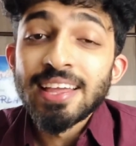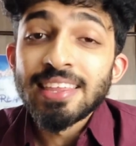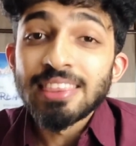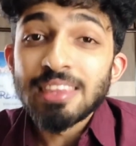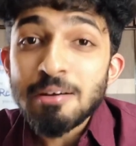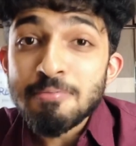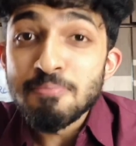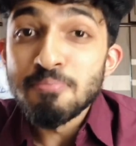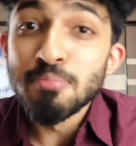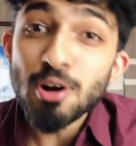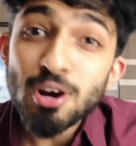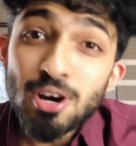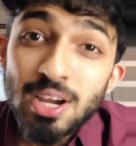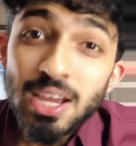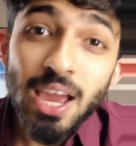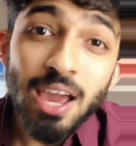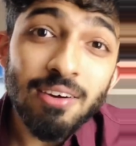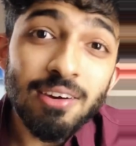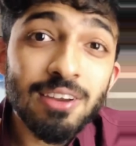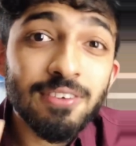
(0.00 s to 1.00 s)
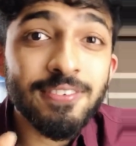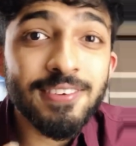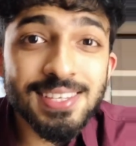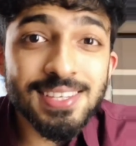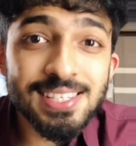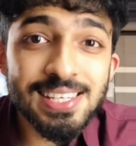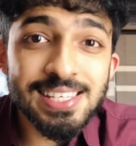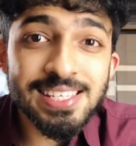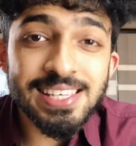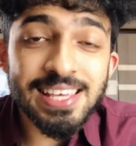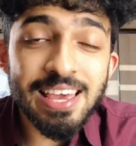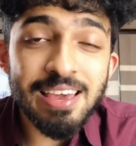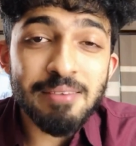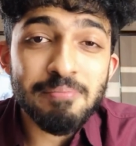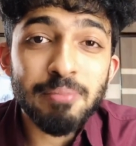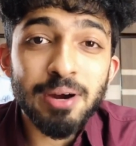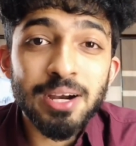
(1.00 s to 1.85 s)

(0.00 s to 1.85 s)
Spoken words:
The book given was the same,